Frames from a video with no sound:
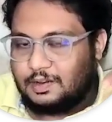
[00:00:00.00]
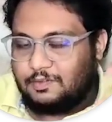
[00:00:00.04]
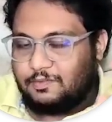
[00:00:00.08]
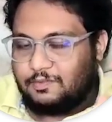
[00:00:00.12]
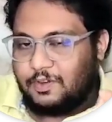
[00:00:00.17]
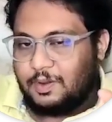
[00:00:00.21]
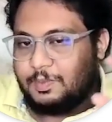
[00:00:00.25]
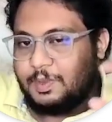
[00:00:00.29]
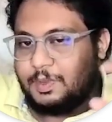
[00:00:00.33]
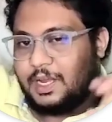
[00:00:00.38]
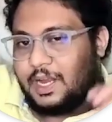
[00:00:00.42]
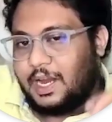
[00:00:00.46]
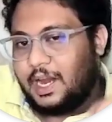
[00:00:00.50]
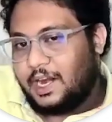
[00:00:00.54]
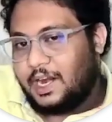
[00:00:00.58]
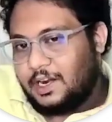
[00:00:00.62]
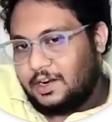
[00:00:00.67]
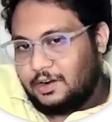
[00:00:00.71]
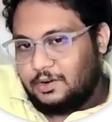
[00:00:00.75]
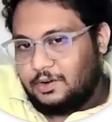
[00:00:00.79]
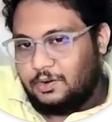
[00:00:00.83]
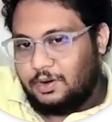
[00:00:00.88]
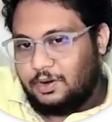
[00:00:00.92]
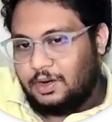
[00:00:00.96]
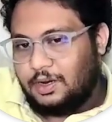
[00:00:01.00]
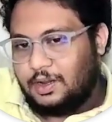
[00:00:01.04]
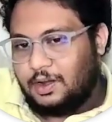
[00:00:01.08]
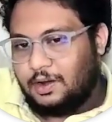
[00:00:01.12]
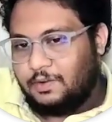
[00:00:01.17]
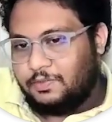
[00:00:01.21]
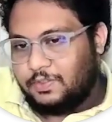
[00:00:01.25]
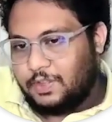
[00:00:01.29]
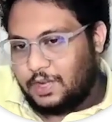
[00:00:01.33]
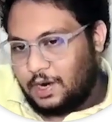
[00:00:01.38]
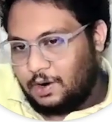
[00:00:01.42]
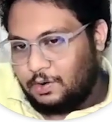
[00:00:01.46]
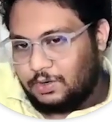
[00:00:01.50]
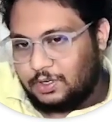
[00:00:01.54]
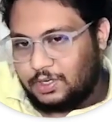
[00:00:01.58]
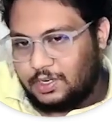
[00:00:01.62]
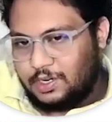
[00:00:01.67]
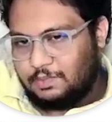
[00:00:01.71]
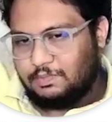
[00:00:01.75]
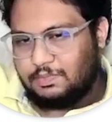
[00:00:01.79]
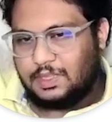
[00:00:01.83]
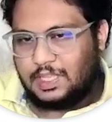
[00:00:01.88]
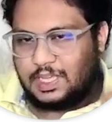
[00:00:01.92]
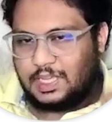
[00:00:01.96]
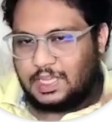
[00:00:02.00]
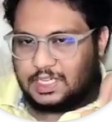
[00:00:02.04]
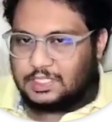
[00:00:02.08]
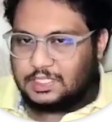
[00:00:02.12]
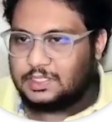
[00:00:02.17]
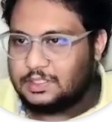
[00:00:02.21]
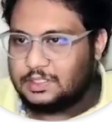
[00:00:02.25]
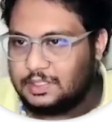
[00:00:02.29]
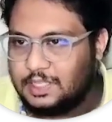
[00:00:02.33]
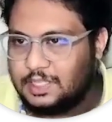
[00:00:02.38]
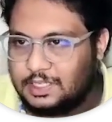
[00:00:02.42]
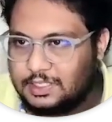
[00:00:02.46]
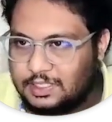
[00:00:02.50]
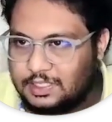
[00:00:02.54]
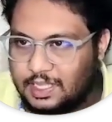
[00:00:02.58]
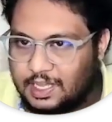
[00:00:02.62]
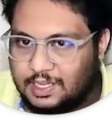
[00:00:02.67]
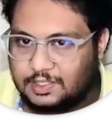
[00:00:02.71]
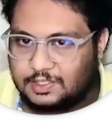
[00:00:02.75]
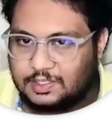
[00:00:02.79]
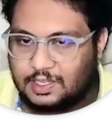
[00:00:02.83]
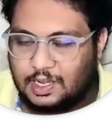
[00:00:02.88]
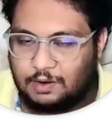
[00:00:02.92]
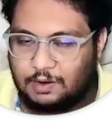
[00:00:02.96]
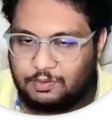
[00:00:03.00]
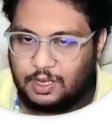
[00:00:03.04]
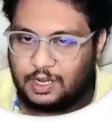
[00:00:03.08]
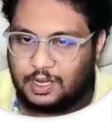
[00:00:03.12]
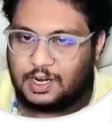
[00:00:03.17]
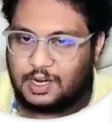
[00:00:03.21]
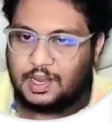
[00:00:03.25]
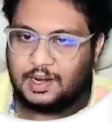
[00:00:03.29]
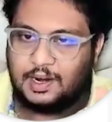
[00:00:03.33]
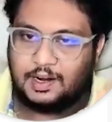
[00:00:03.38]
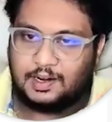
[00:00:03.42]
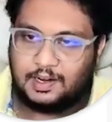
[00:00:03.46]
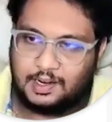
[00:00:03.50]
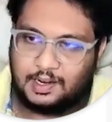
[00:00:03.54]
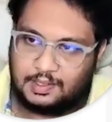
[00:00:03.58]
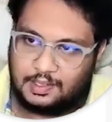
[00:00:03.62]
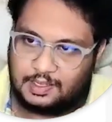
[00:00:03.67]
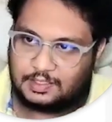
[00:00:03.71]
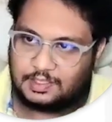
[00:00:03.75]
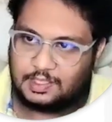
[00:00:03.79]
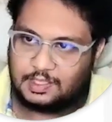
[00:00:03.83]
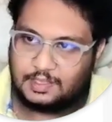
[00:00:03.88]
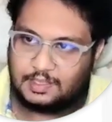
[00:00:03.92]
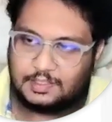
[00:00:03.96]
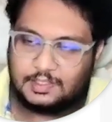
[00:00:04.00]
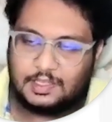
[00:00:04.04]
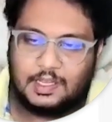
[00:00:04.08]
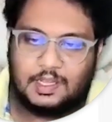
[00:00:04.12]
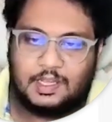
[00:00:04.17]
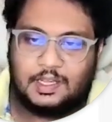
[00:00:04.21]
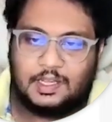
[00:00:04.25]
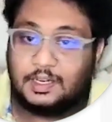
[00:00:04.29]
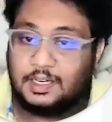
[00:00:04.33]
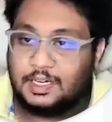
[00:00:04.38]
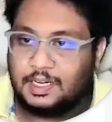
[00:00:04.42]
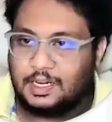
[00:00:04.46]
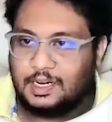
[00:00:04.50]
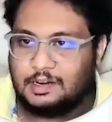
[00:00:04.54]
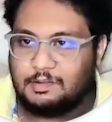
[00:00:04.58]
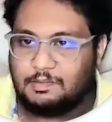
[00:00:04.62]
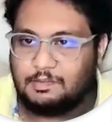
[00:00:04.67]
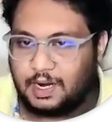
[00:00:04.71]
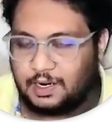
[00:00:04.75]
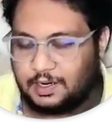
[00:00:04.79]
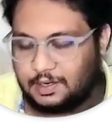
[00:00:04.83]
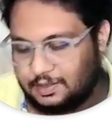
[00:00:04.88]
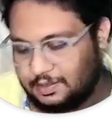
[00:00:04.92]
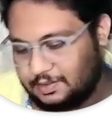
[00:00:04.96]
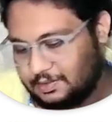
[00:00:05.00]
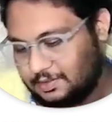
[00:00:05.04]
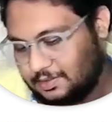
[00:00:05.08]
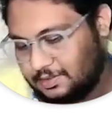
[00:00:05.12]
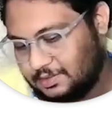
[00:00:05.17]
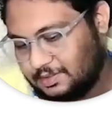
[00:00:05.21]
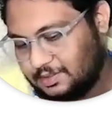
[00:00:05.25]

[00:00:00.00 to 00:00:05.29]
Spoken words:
from the end goal of the outcome, these things, how we are connecting these things really matter.